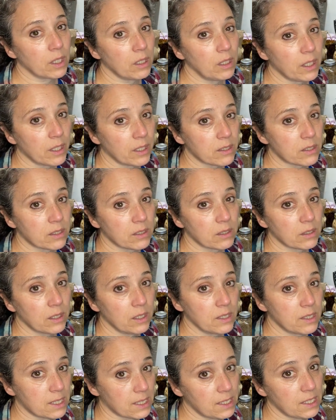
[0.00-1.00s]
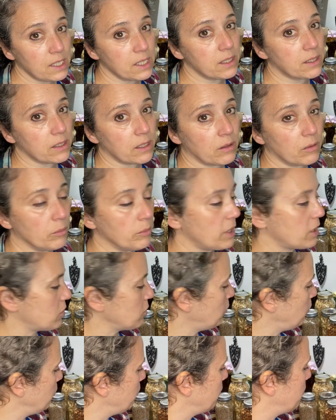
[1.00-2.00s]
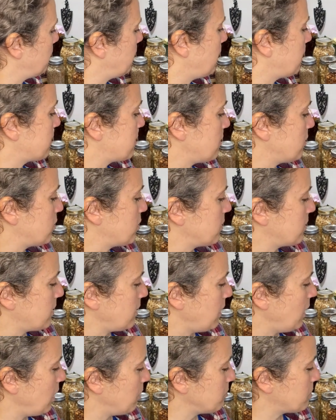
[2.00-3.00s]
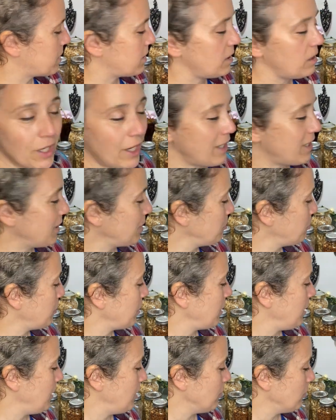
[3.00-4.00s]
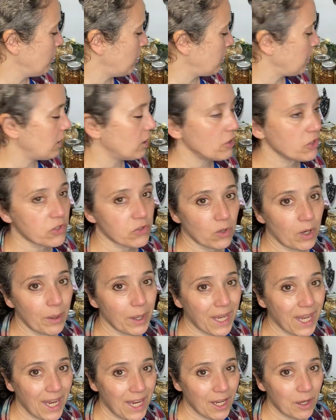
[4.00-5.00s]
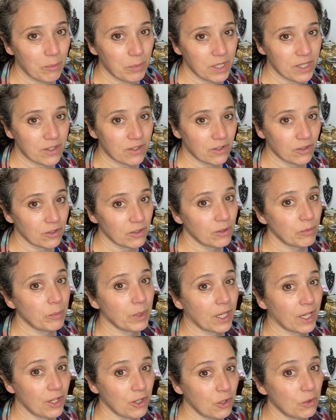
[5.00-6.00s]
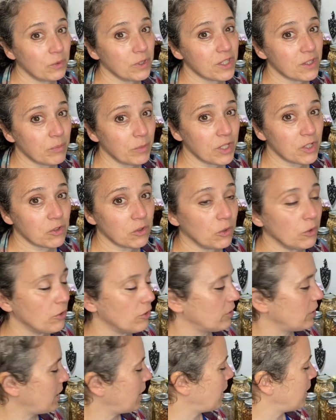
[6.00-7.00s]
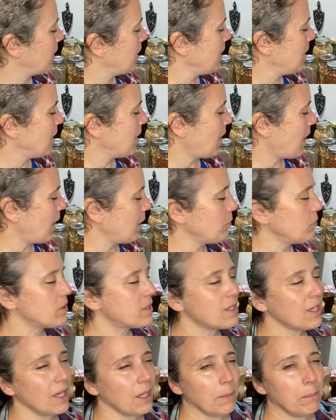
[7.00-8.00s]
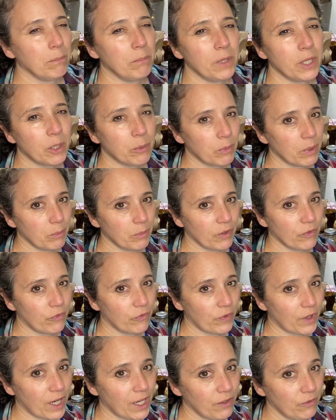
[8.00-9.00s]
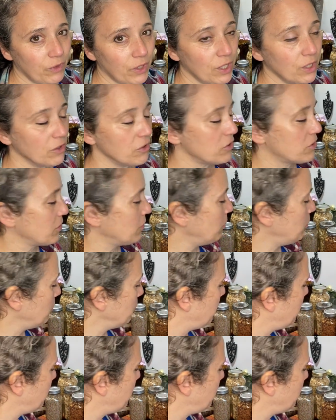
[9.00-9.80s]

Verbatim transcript: nuts and seeds that are much older than that, such as the hemp seed. I didn't put a year on here, so I can't be certain, but I know it's much older than that. I would say a minimum of five years old